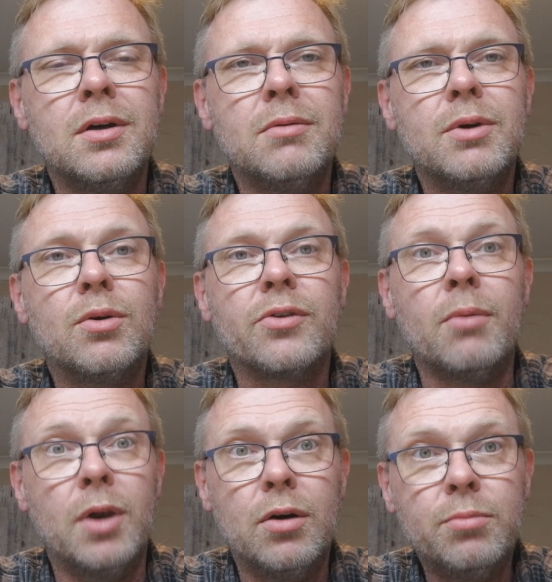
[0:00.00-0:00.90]
because
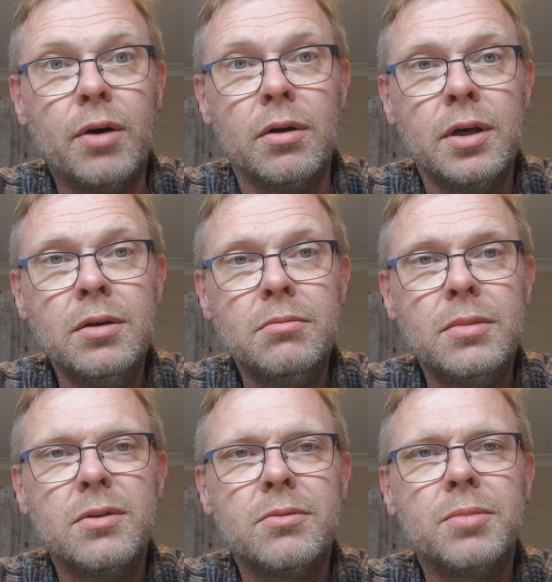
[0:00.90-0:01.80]
I'm low bowling.
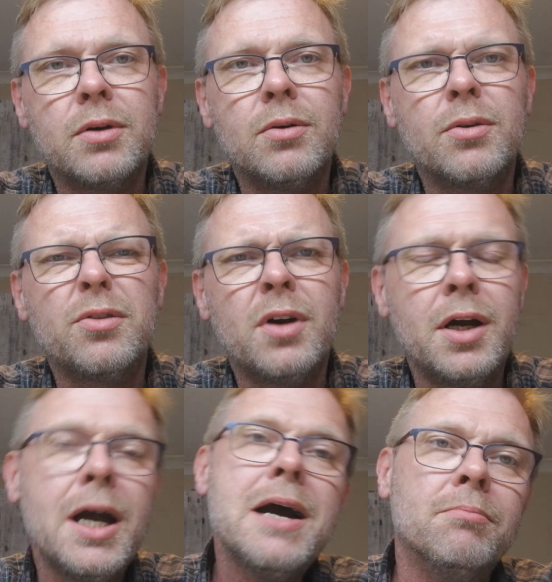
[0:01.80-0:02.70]
It's because
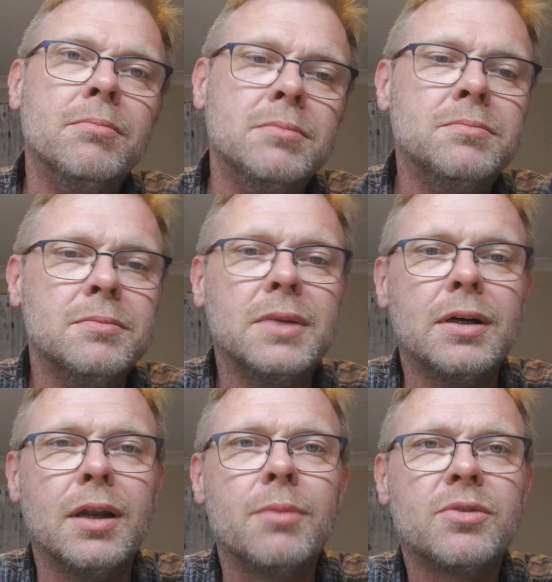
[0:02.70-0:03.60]
I am
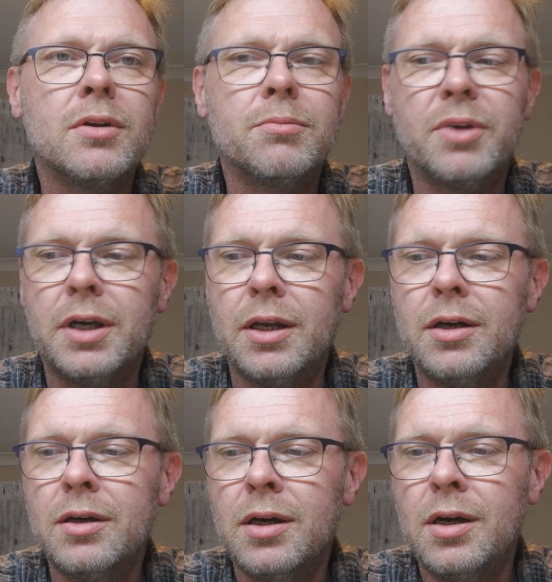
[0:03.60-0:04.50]
an absolute
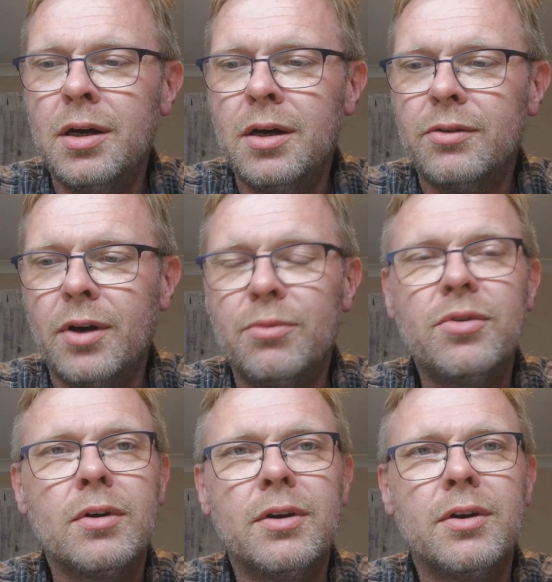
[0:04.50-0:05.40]
beginner. So I'm
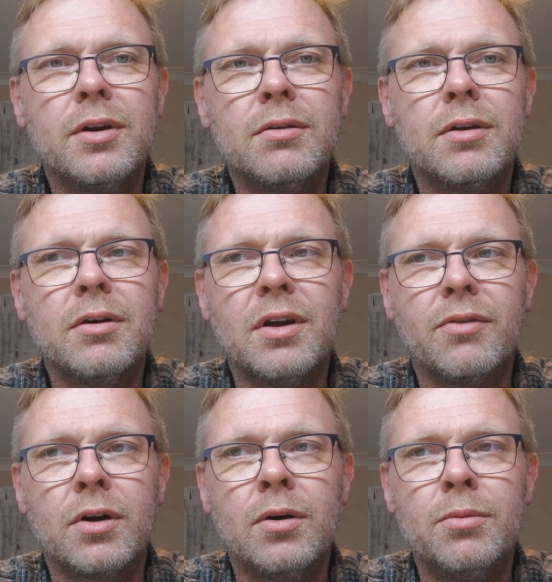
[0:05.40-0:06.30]
certainly don't
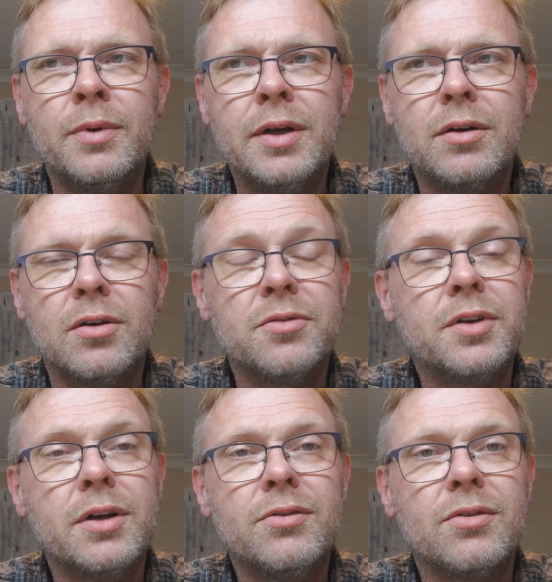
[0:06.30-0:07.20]
have the
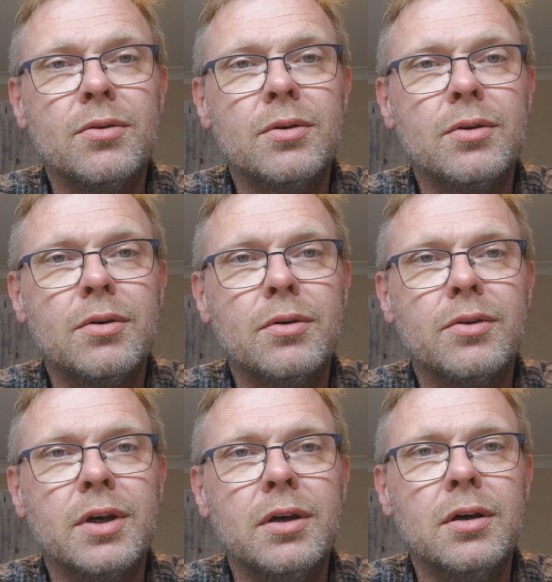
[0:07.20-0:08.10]
confidence nor
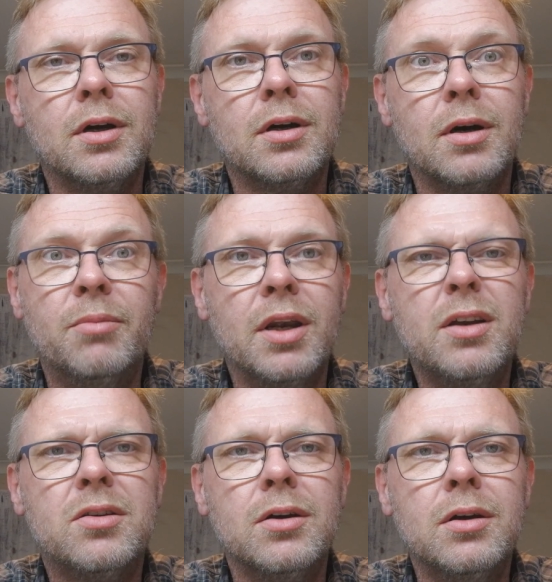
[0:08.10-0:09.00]
the
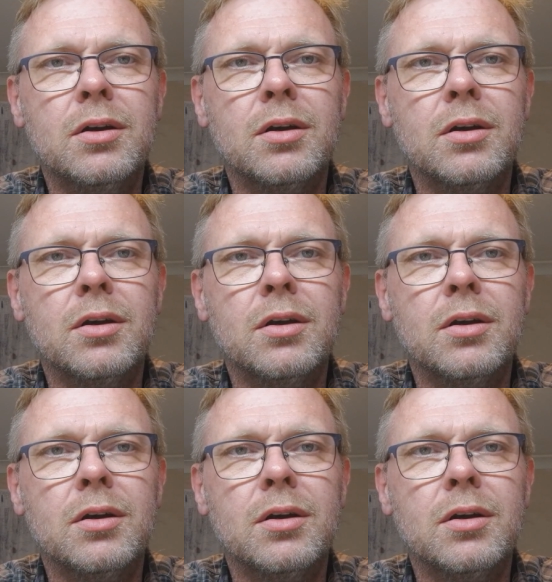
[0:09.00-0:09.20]
ability,